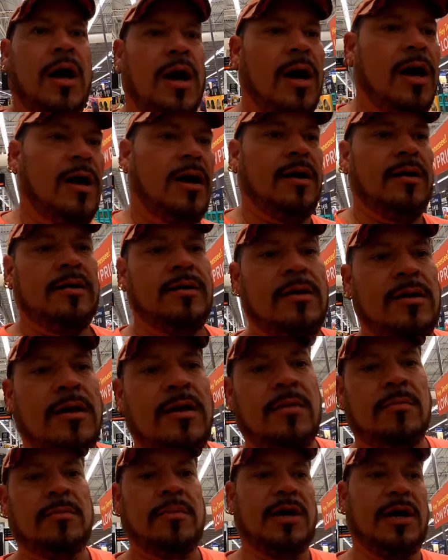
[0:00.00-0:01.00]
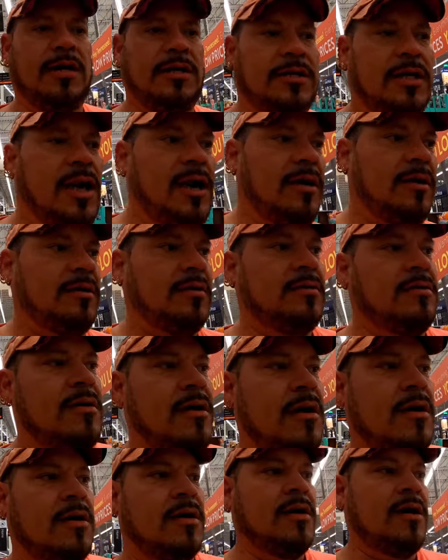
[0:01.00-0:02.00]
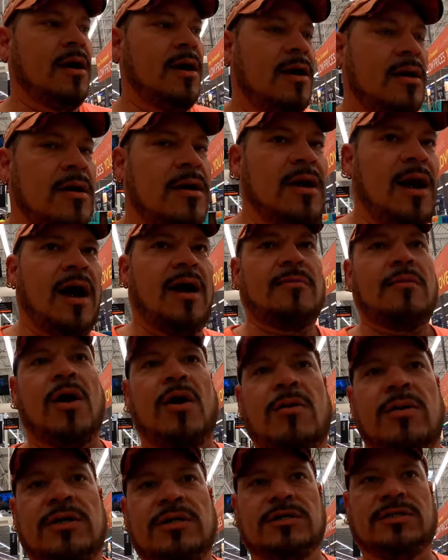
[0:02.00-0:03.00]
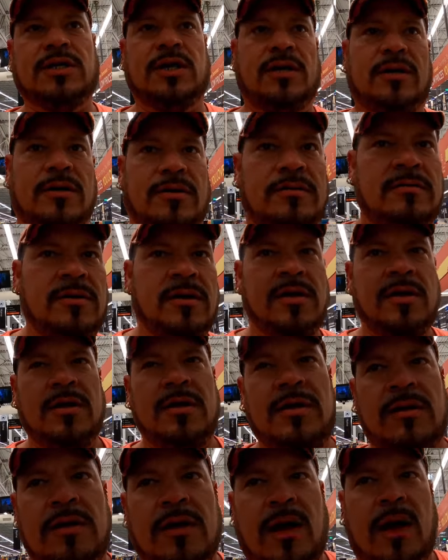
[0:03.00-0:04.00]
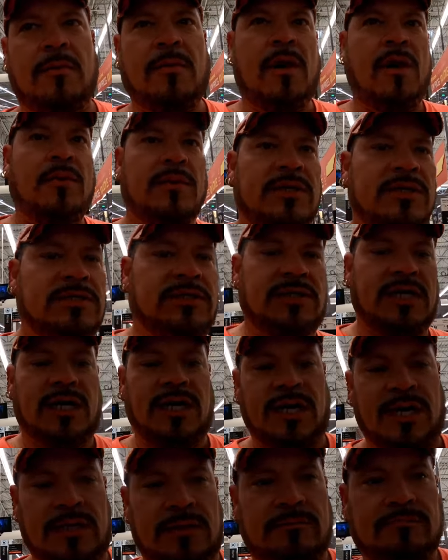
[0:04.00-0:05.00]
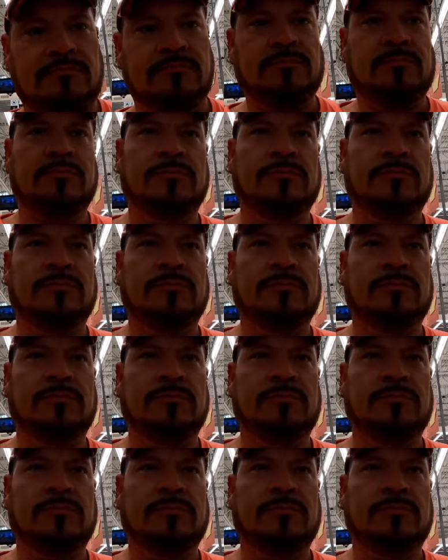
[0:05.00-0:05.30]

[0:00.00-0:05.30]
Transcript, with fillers: Uh, but uh, I'm always, uh, I'm always uh,